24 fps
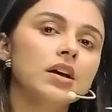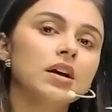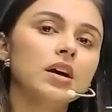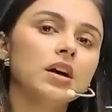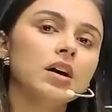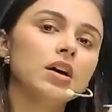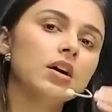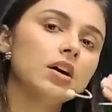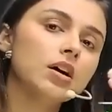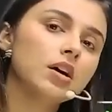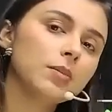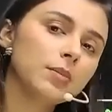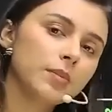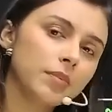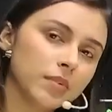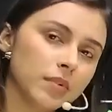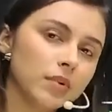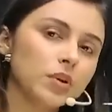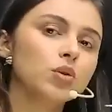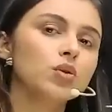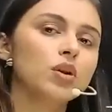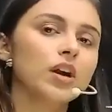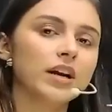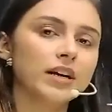Uh,
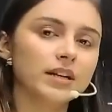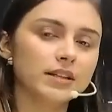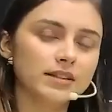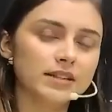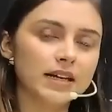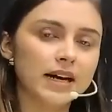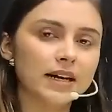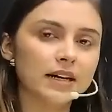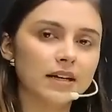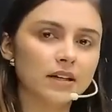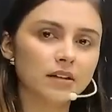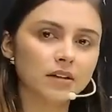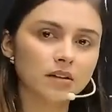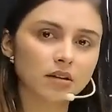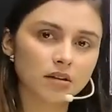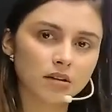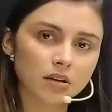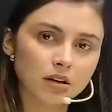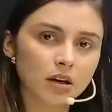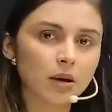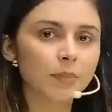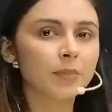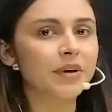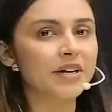you'll understand in
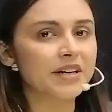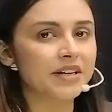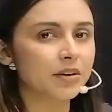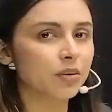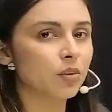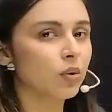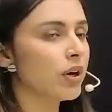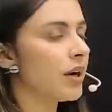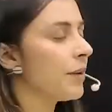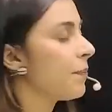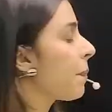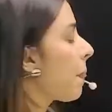a bit okay